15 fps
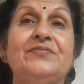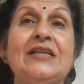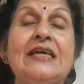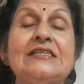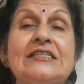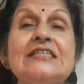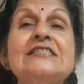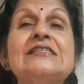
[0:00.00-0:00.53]

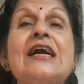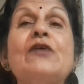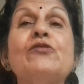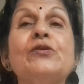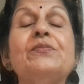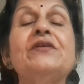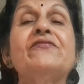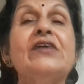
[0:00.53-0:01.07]
at least I
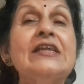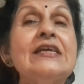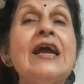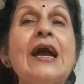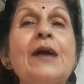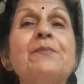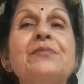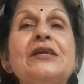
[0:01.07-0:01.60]
would be very
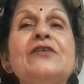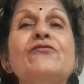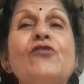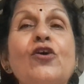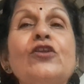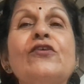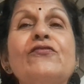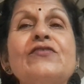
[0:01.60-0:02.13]
happy if
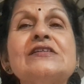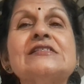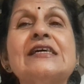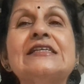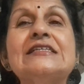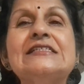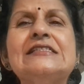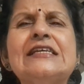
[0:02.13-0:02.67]
all of us,
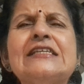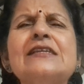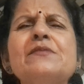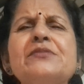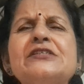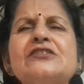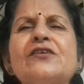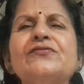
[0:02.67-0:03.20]
at least little
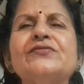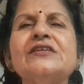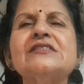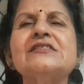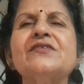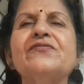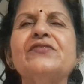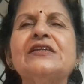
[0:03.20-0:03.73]
bit of
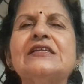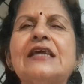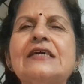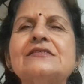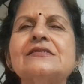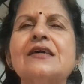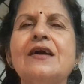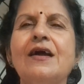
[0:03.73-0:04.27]
this, if it
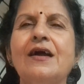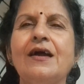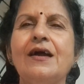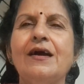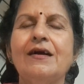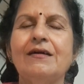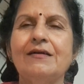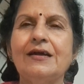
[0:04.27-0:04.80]
has
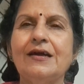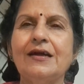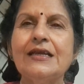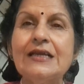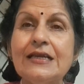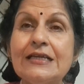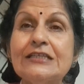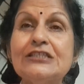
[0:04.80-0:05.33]

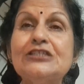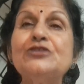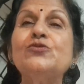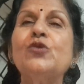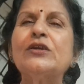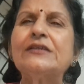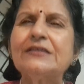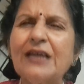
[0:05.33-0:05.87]
hit
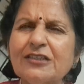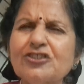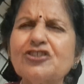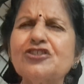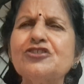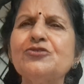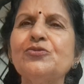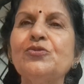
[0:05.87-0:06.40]
you or
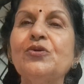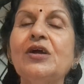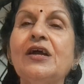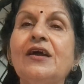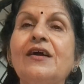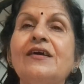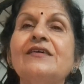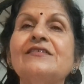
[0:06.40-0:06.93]
touched you,
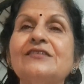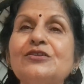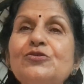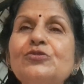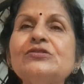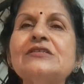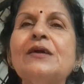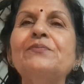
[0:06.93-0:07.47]

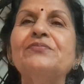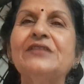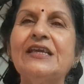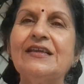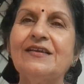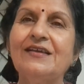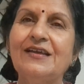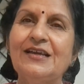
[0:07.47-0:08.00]
do
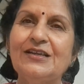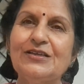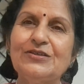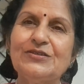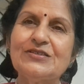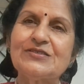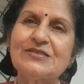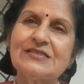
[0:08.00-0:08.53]
something to
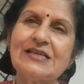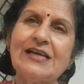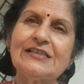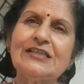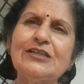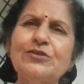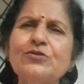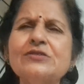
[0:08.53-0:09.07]
the
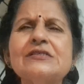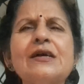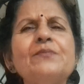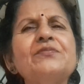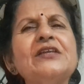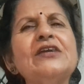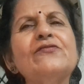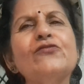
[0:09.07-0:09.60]
society, do
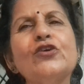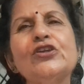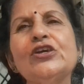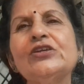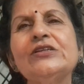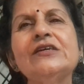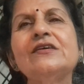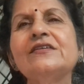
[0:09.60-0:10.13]
something for
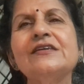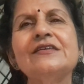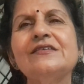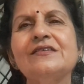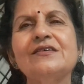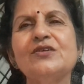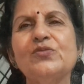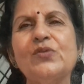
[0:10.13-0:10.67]
your near
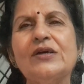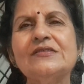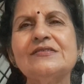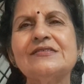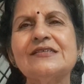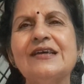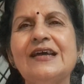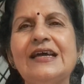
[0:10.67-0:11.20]
and dear
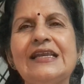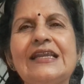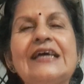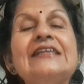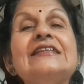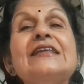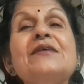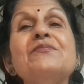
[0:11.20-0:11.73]
ones.
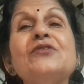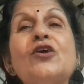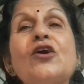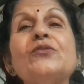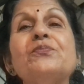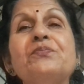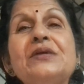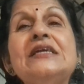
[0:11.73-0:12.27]
Let them
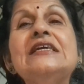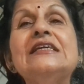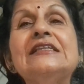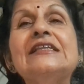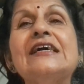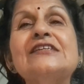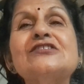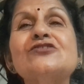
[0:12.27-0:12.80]
not be
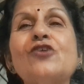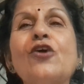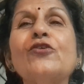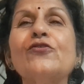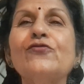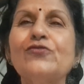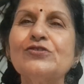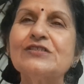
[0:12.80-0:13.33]
in that
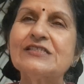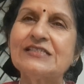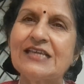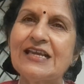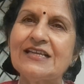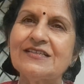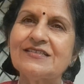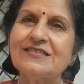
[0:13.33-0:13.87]
sorrowful
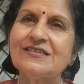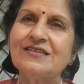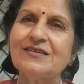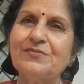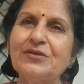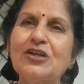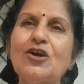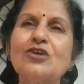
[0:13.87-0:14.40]
state
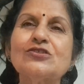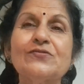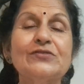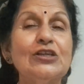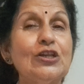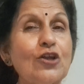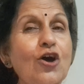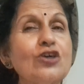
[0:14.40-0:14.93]
because of
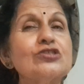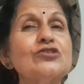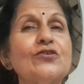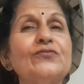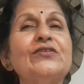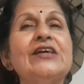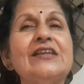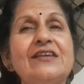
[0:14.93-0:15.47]
the loss
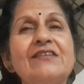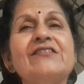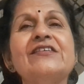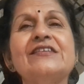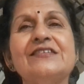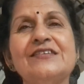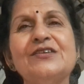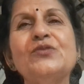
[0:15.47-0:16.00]
of their near
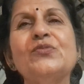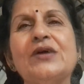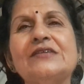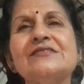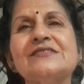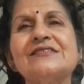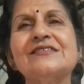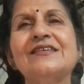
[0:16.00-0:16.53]
and dear
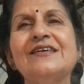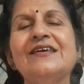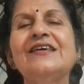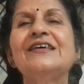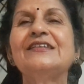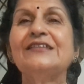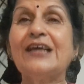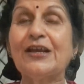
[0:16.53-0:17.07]
ones.
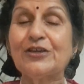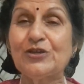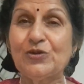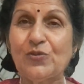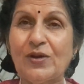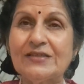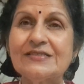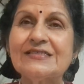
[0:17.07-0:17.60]
Thank
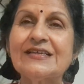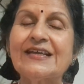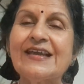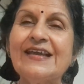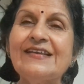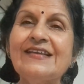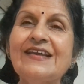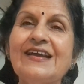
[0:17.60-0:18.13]
you once
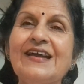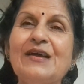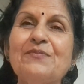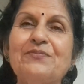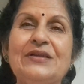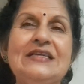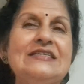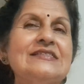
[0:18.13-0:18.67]
again.
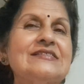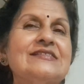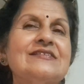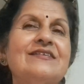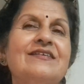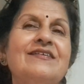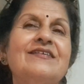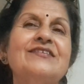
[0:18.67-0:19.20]
Please
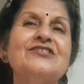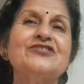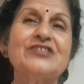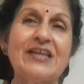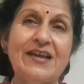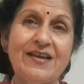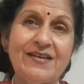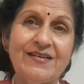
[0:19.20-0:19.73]

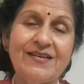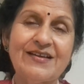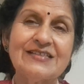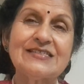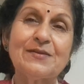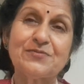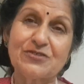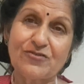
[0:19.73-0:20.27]
share,
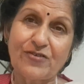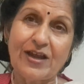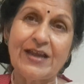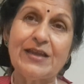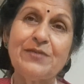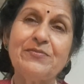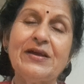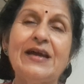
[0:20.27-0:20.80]

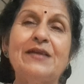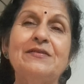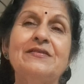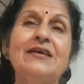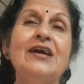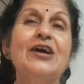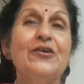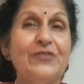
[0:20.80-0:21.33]
subscribe,
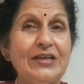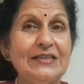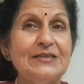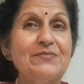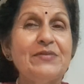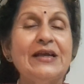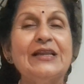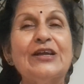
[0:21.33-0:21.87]
and ring
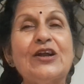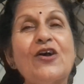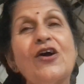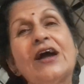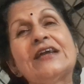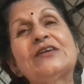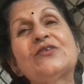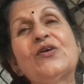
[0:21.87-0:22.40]
the bell
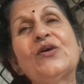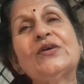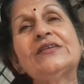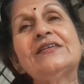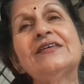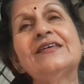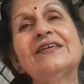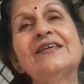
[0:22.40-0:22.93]

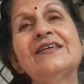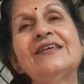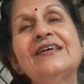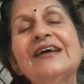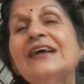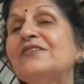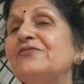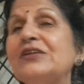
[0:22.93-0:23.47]
icon.
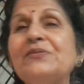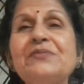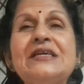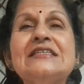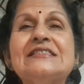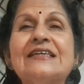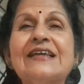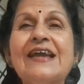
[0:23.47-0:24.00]
And we'll
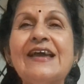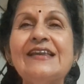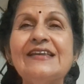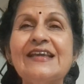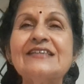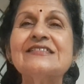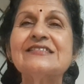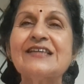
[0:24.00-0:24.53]
meet again
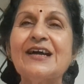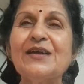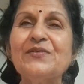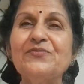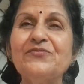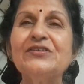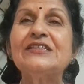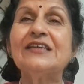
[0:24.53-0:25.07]
next
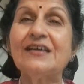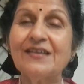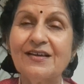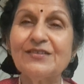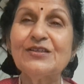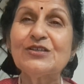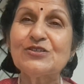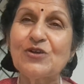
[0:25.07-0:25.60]
time with
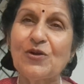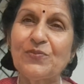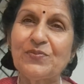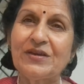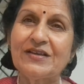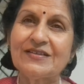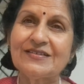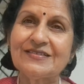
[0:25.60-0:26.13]
another
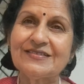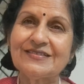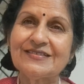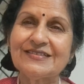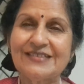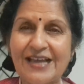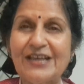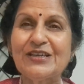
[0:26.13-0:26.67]
topic.
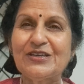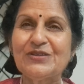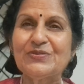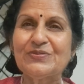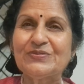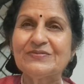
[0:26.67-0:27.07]
Thank you.